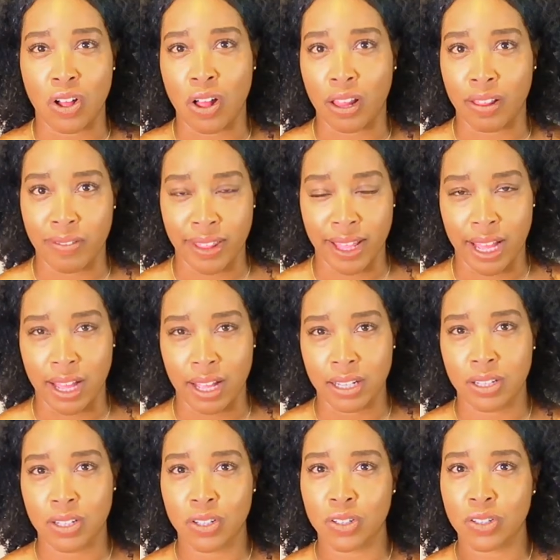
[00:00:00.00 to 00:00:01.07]
all of
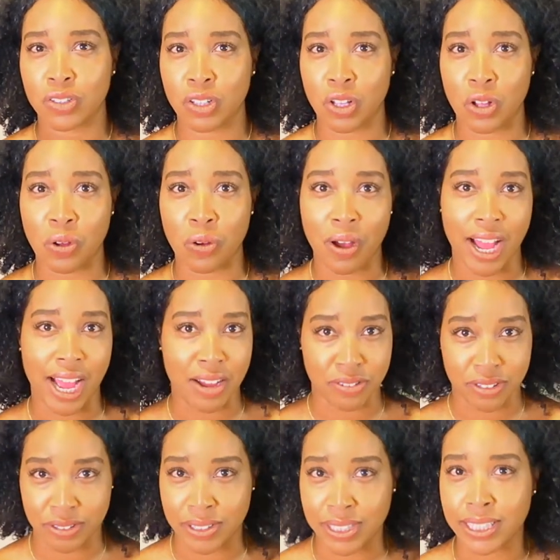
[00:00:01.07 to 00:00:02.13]
that. So
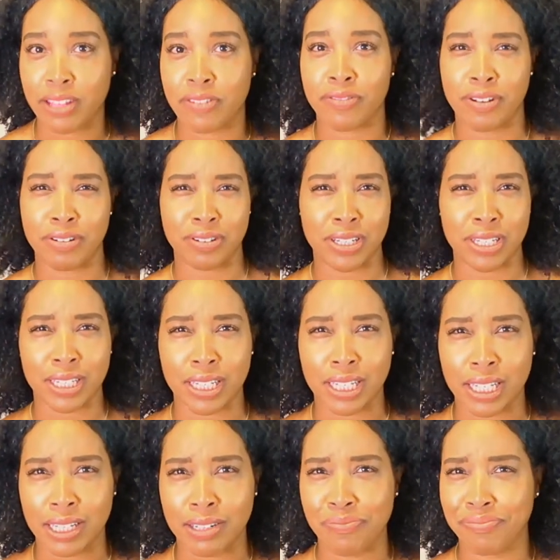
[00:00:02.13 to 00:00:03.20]
after it, they felt
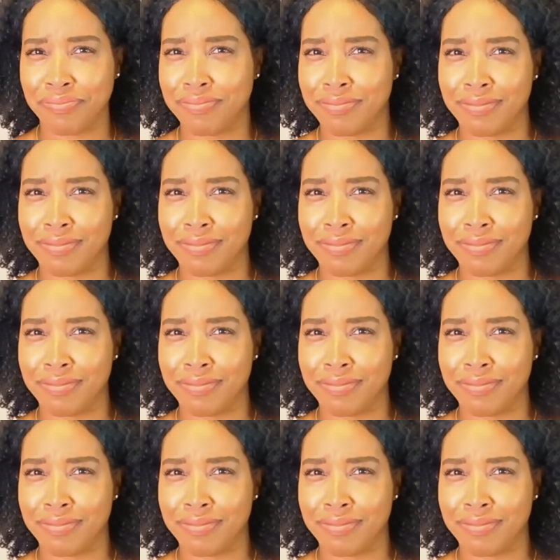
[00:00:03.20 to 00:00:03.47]
good.